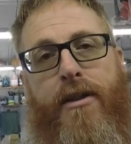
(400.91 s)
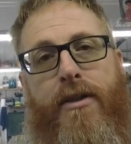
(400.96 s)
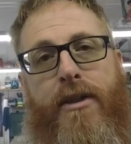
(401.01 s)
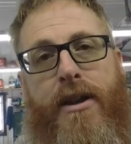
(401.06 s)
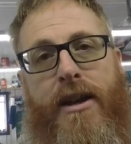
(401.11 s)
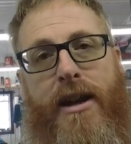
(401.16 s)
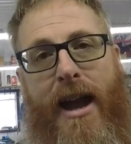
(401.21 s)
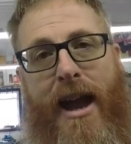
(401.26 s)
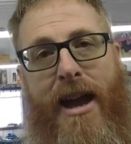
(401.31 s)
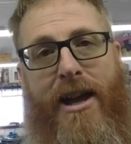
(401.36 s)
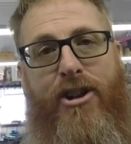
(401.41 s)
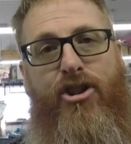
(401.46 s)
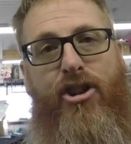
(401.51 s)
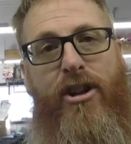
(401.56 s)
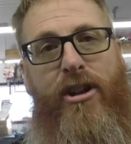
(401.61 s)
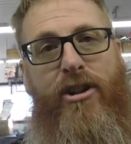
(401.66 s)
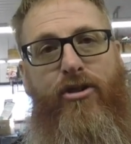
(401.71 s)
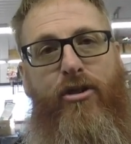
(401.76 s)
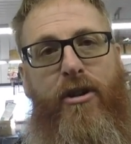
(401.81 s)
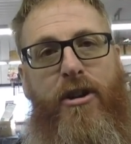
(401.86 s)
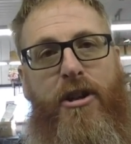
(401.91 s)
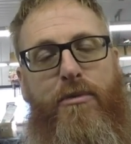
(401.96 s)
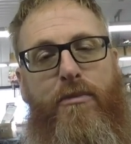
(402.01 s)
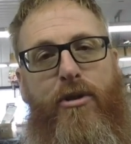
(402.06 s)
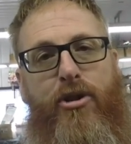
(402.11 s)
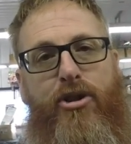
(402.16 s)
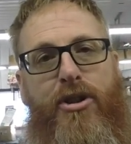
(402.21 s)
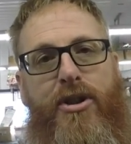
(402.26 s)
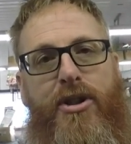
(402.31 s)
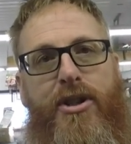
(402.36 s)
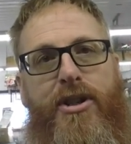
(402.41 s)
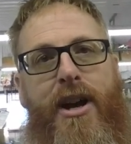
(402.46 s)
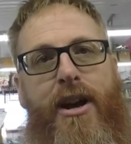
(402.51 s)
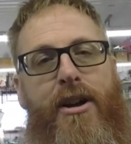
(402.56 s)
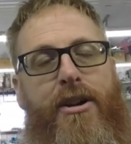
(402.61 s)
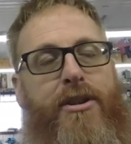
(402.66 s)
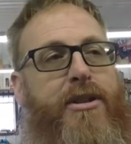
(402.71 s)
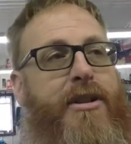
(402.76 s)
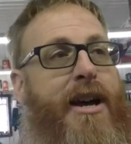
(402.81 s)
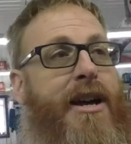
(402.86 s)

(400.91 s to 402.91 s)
the engine and transmission sells.